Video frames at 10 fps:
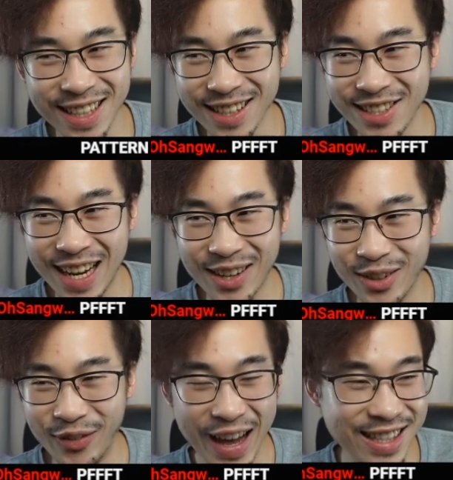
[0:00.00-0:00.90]
the other side of
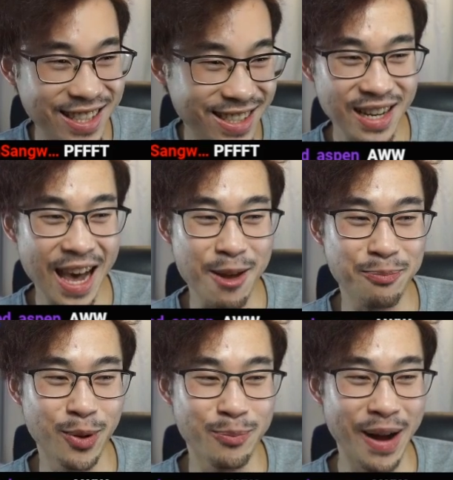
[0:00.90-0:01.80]
the fence?
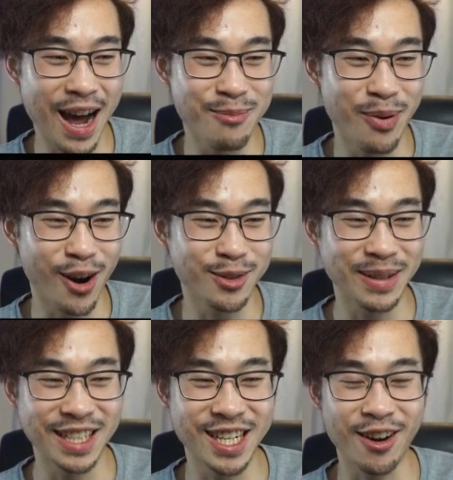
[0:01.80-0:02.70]
Cat put behind bars
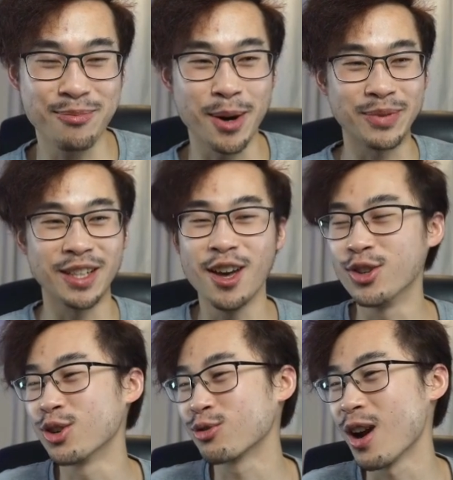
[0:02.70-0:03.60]
by the sheriff puppy.
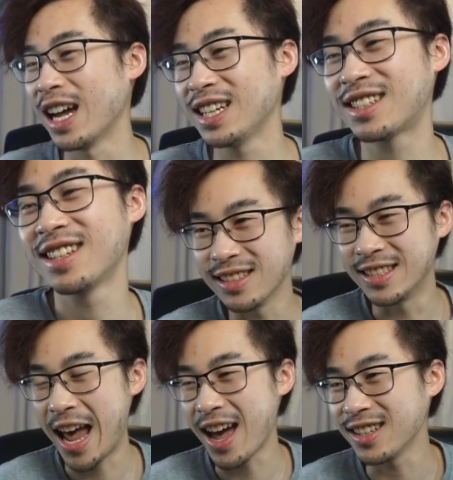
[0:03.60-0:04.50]
You're right.
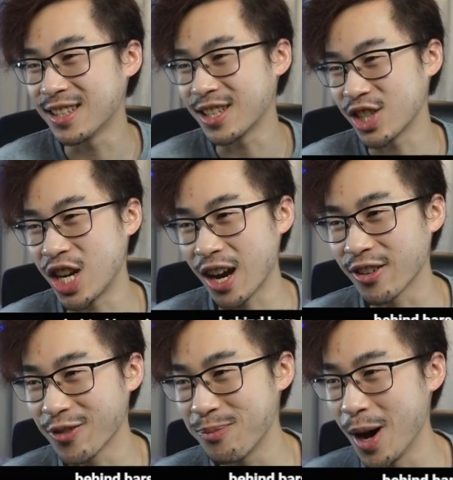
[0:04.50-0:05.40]
Dan's
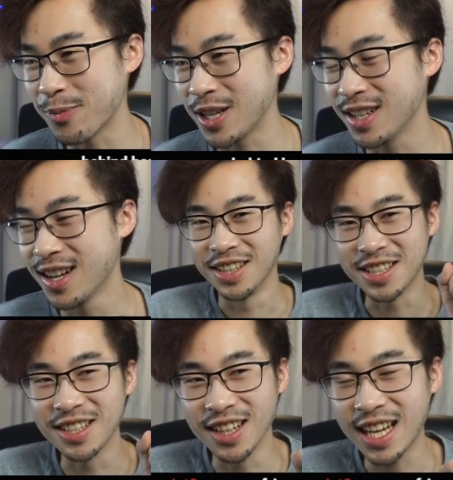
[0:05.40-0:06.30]
sheriff puppy
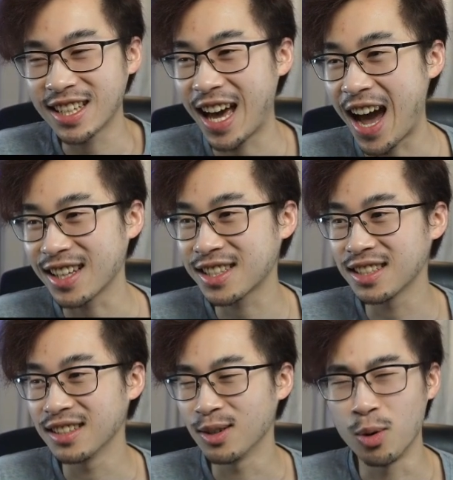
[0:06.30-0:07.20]
doesn't like cats.
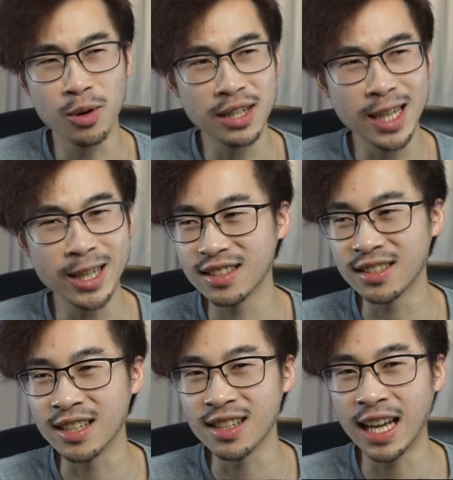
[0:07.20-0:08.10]
Or it
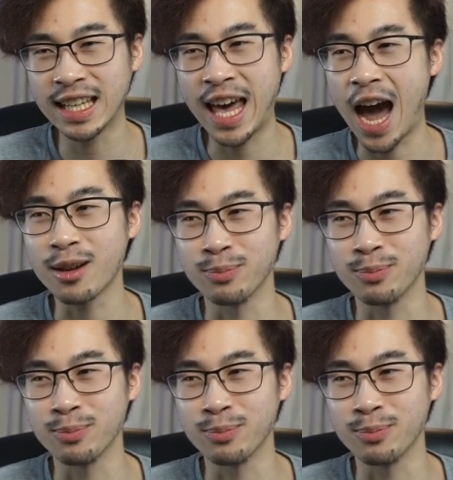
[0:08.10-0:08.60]
doesn't like cat